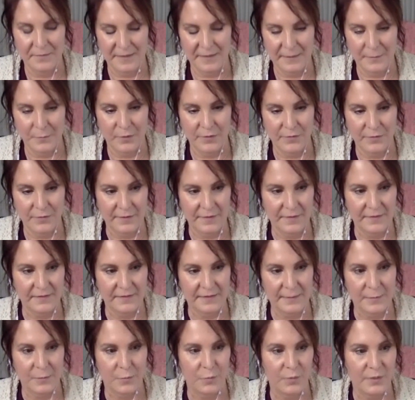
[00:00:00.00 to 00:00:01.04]
then boyfriend at the
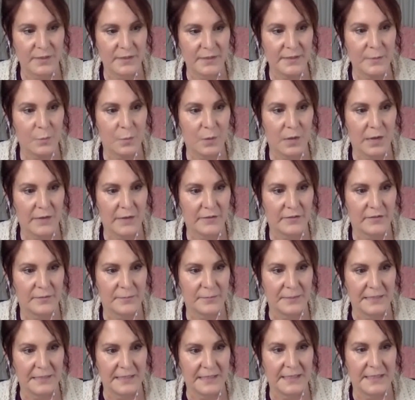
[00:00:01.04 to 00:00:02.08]
time, really watched me